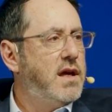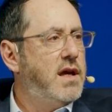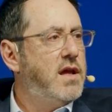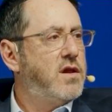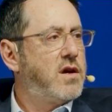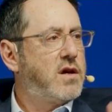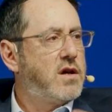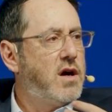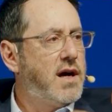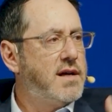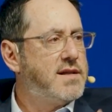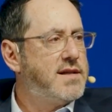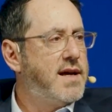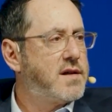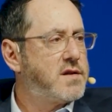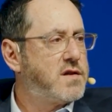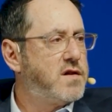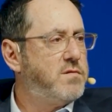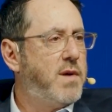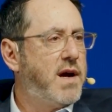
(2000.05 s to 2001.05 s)
in the
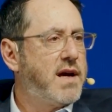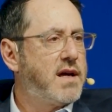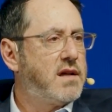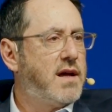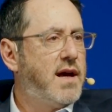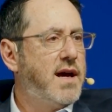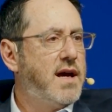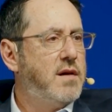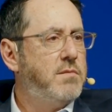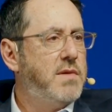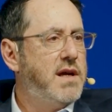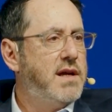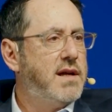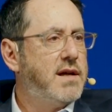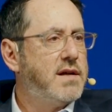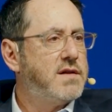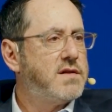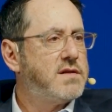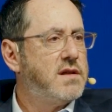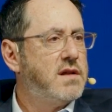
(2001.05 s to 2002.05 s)
context of my client
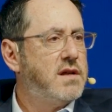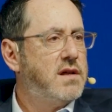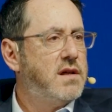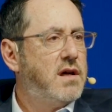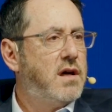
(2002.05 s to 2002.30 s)
meetings?